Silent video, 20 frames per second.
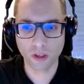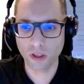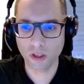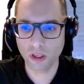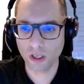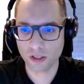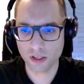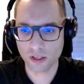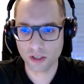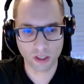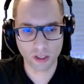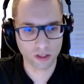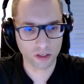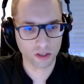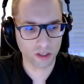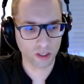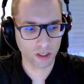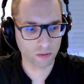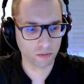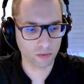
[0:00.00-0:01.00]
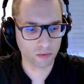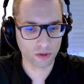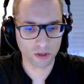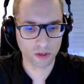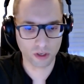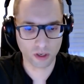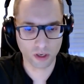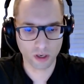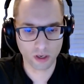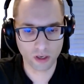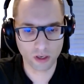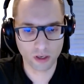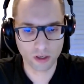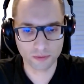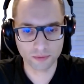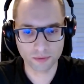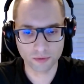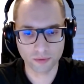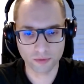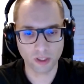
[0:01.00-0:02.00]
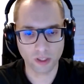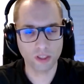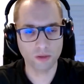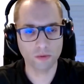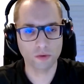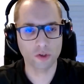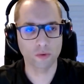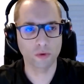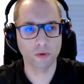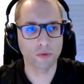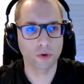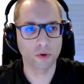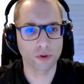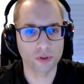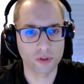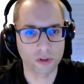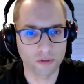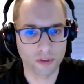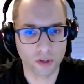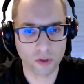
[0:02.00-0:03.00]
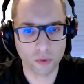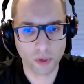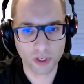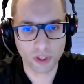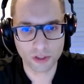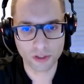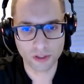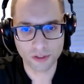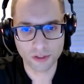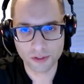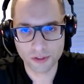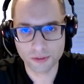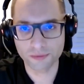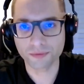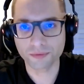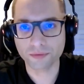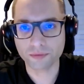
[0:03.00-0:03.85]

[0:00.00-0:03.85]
Yes, that seems to be most of the questions.